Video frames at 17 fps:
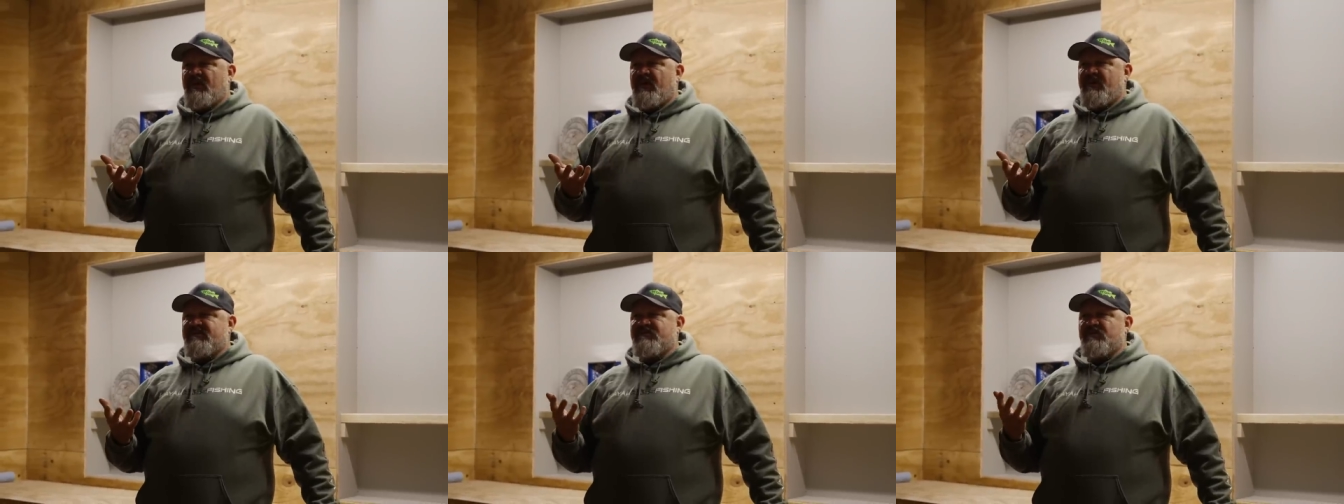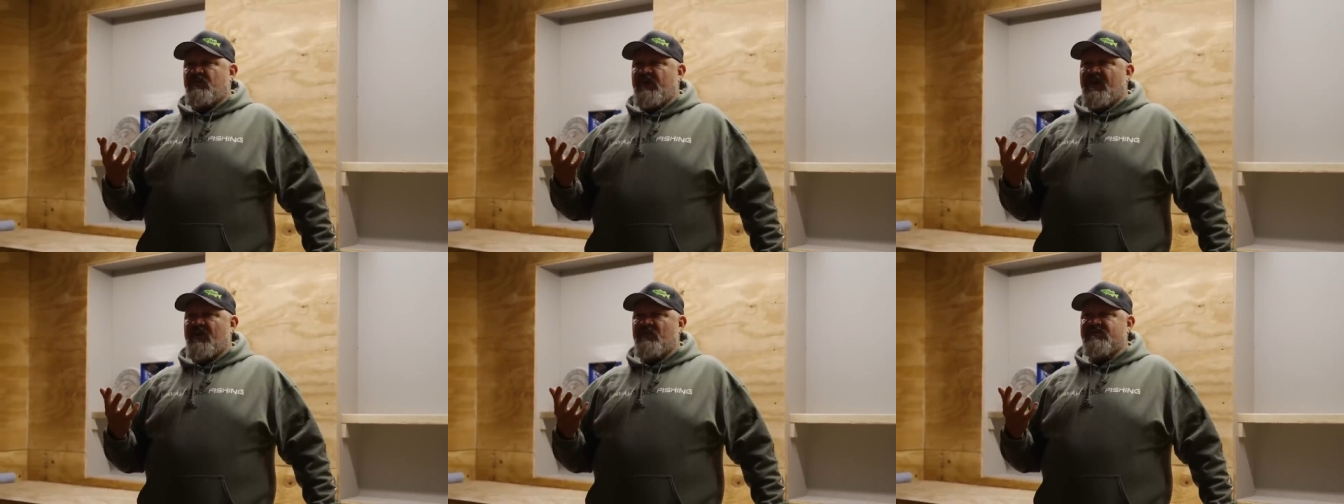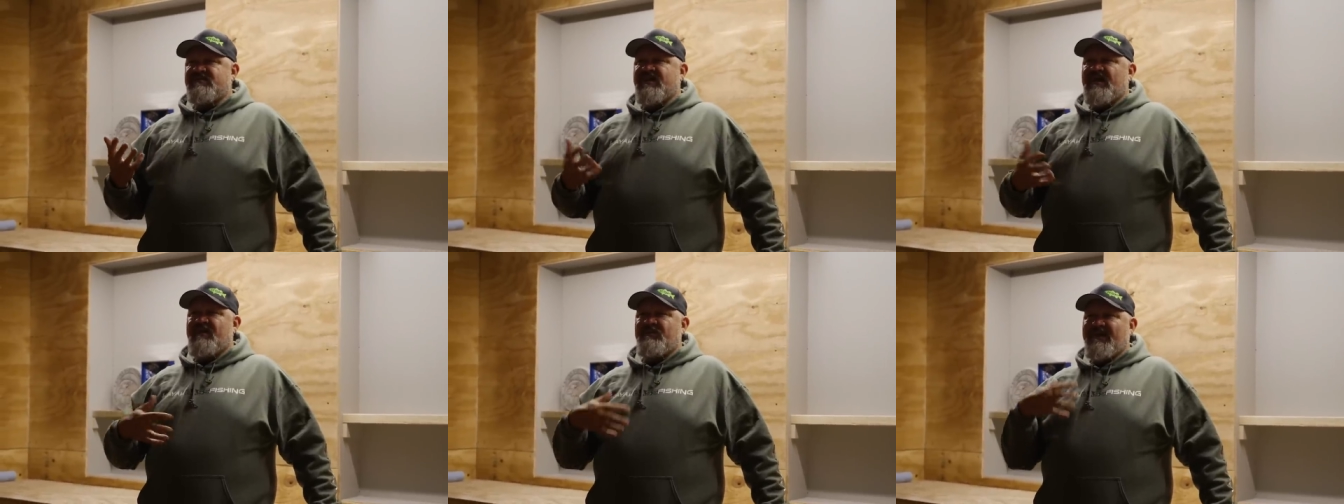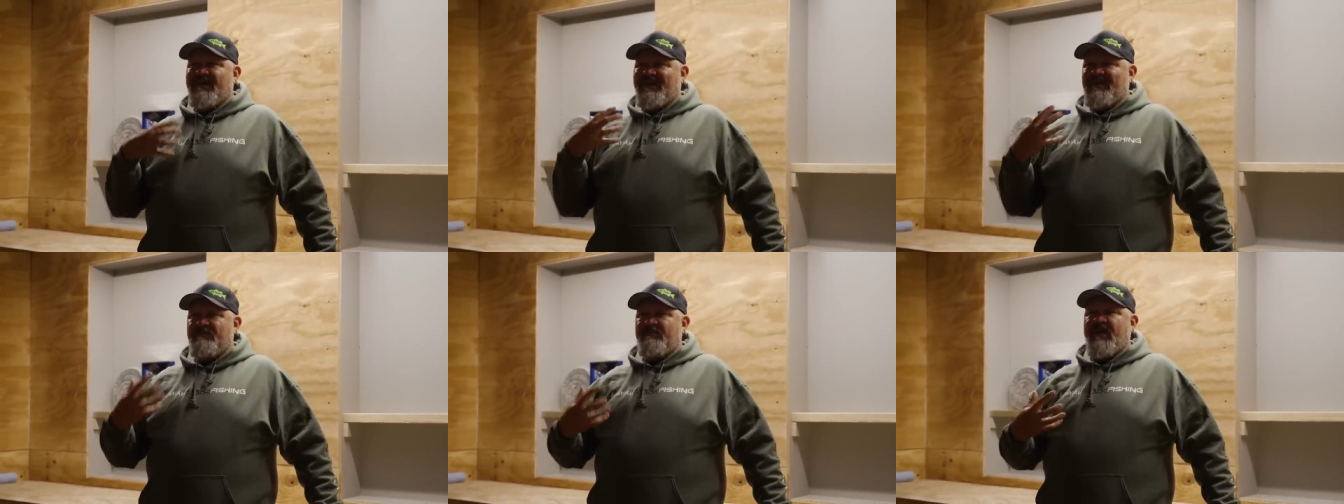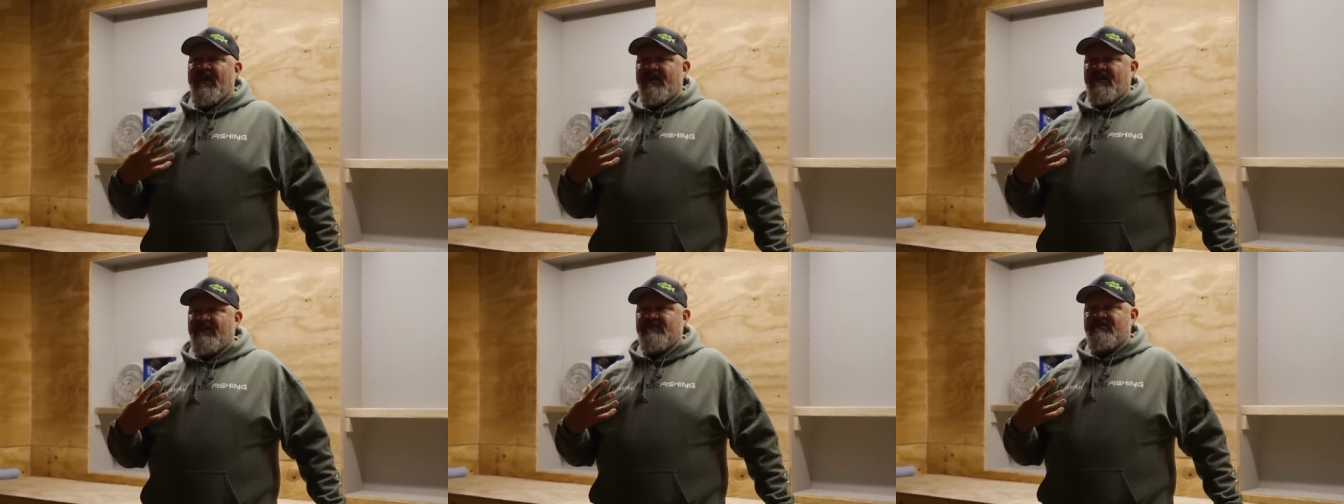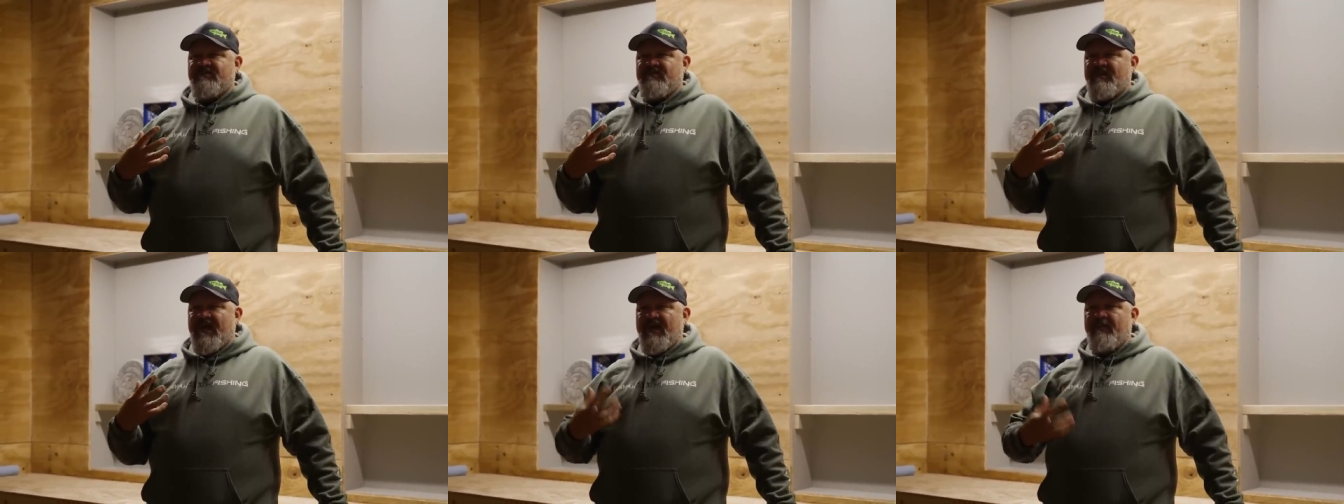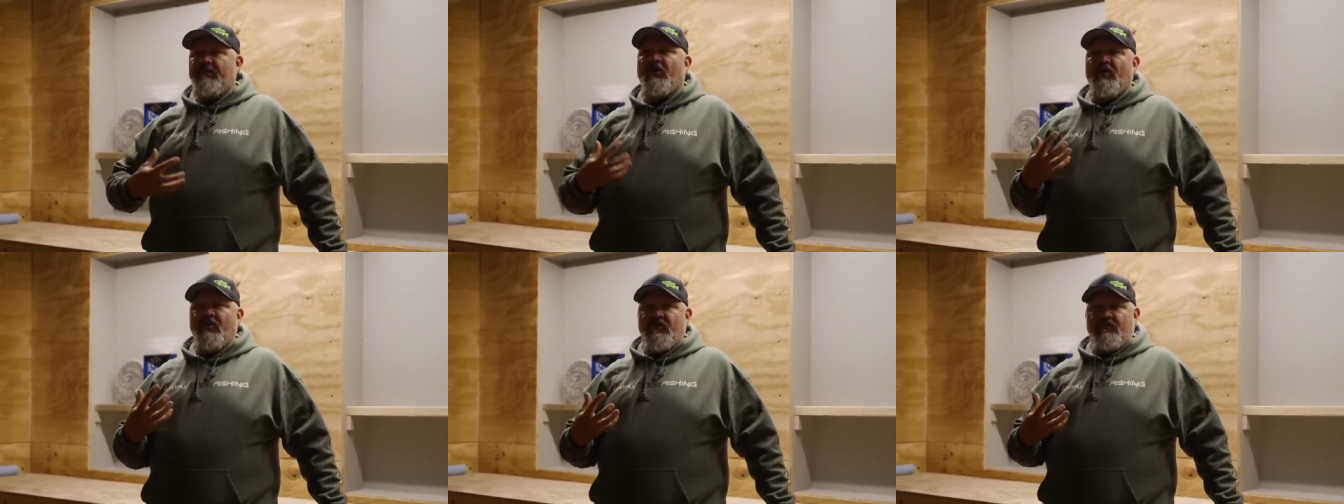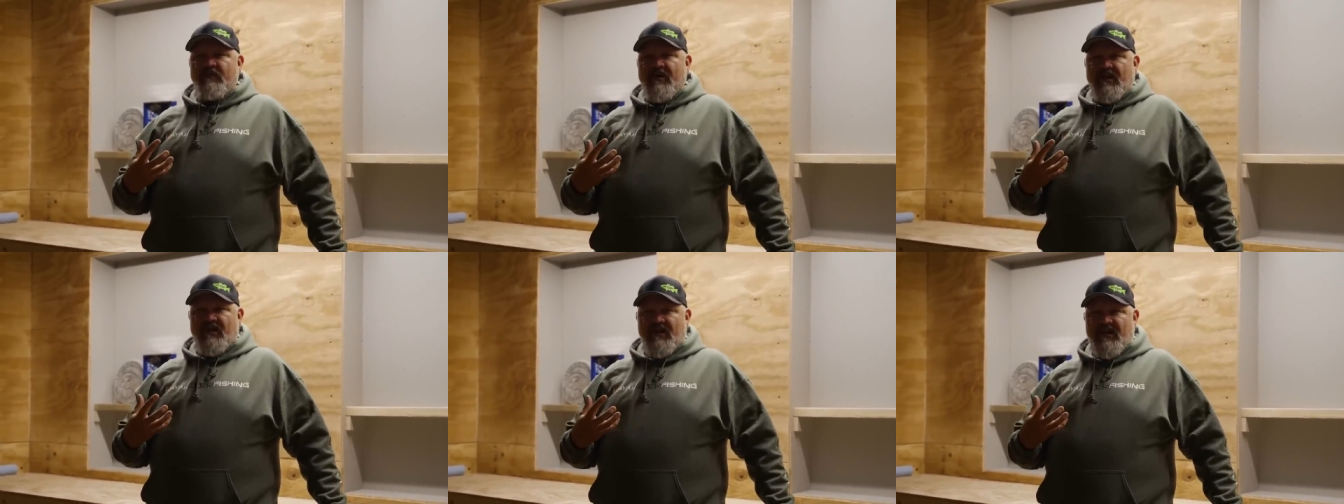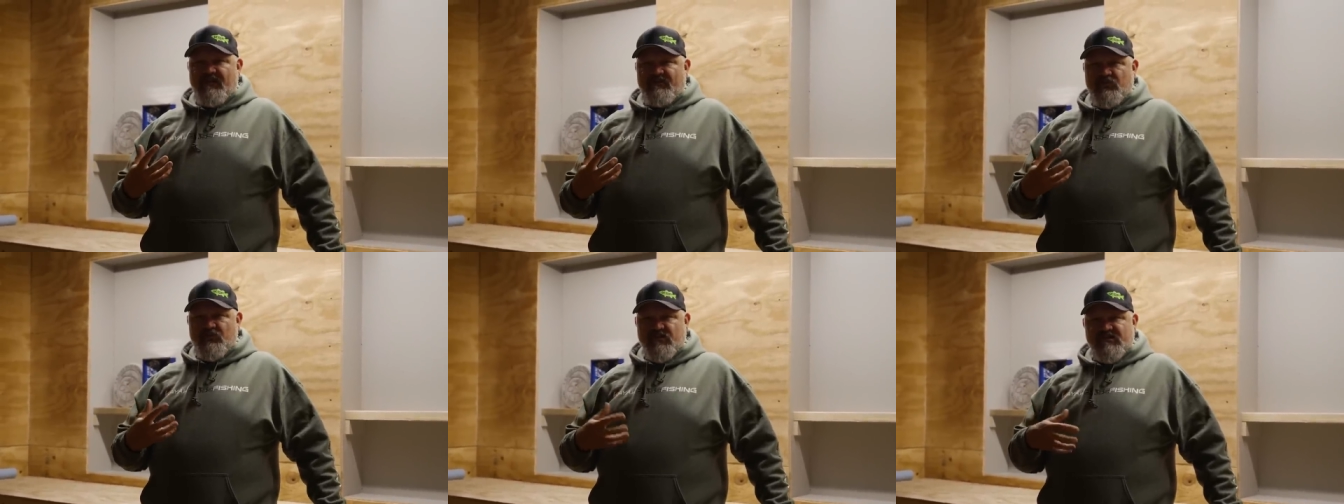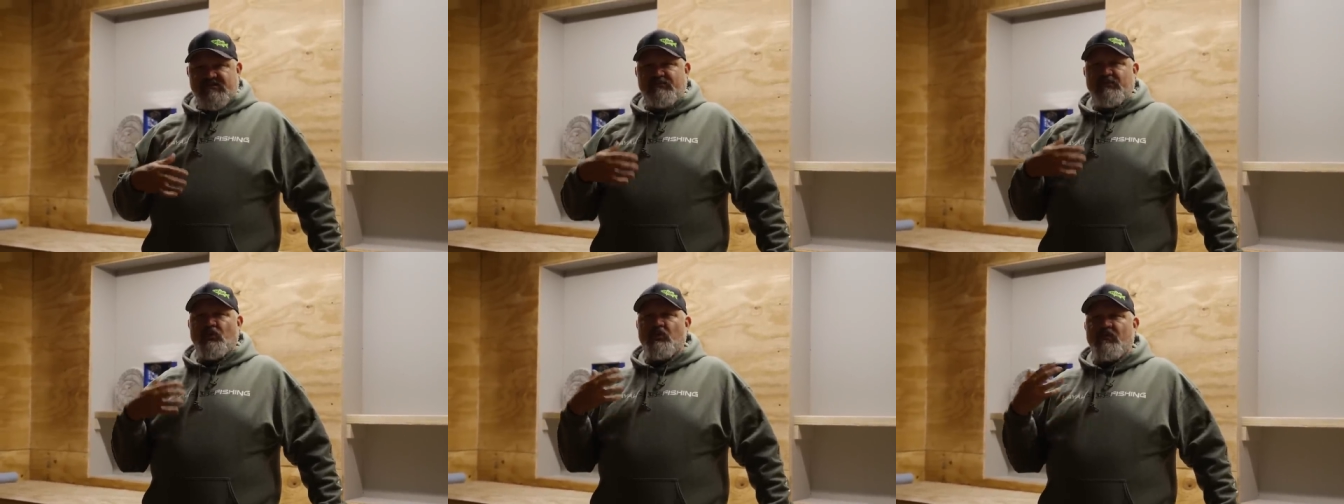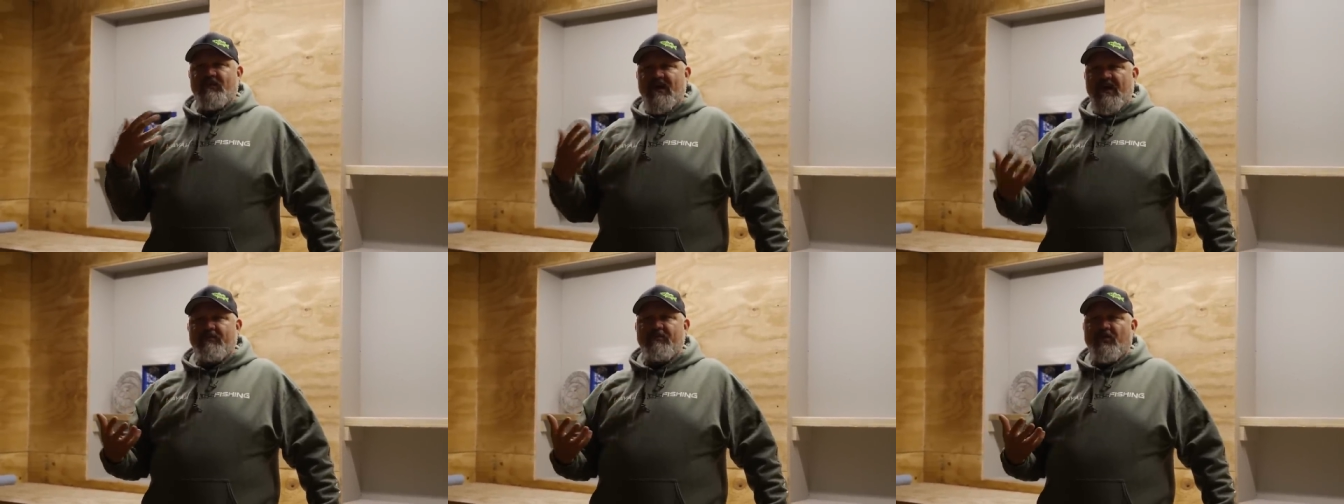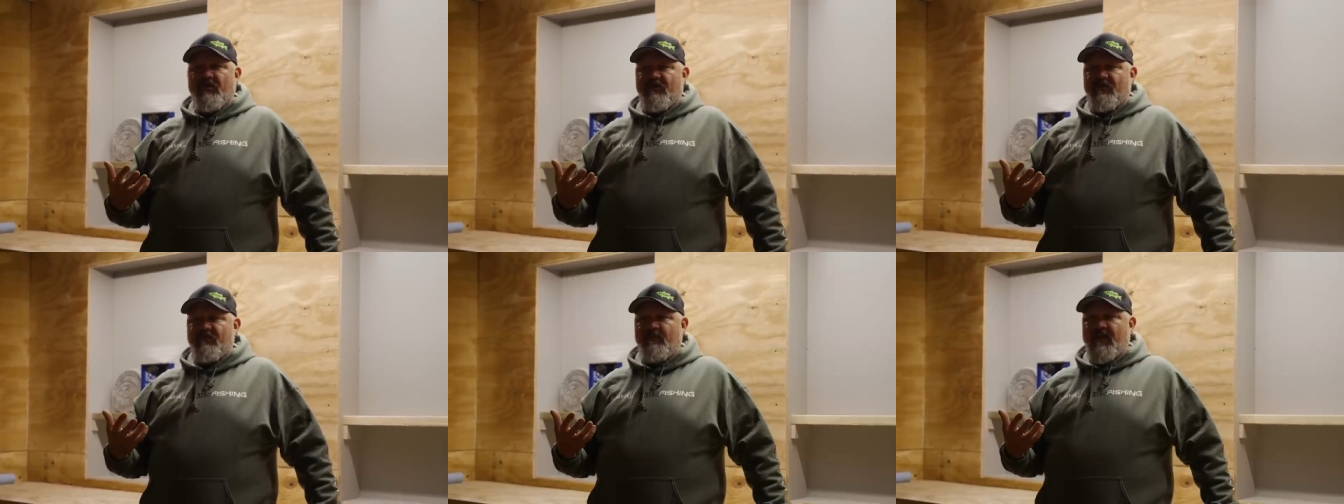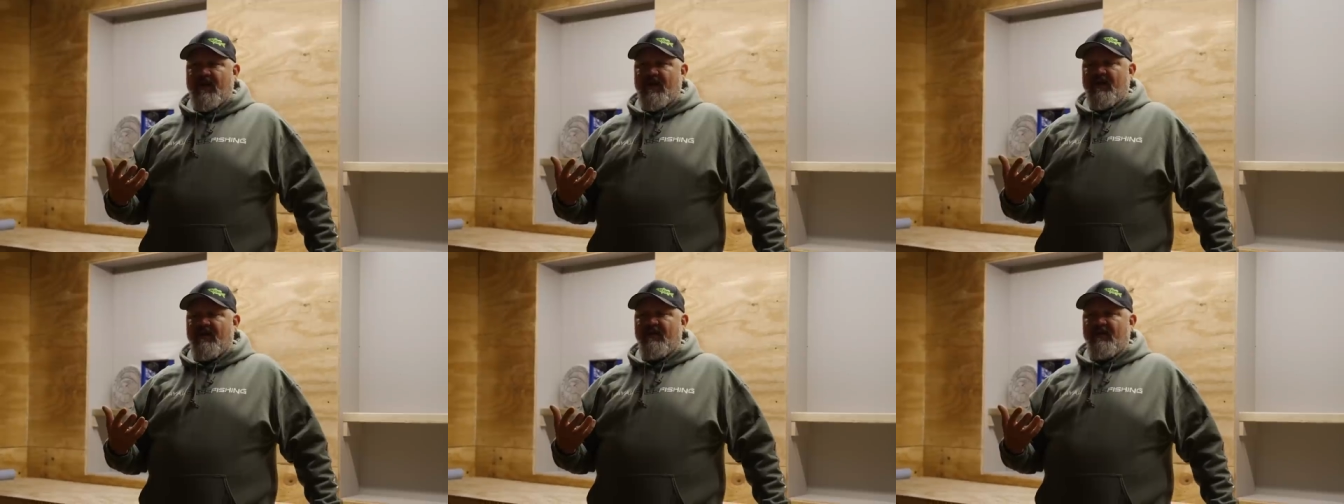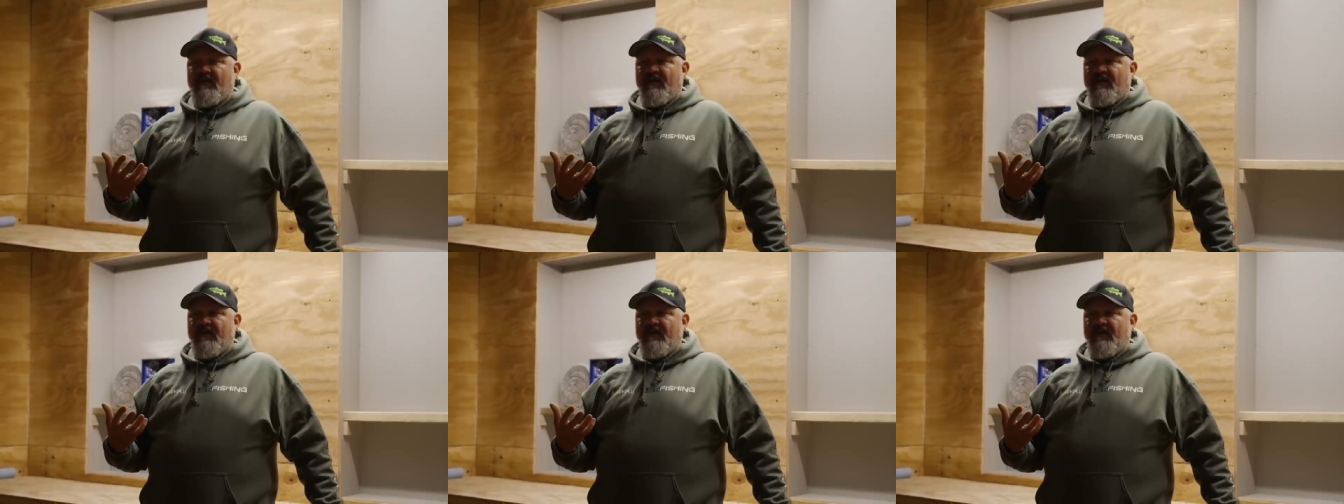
and so now it's time to get back into that part of my life to explore that part of my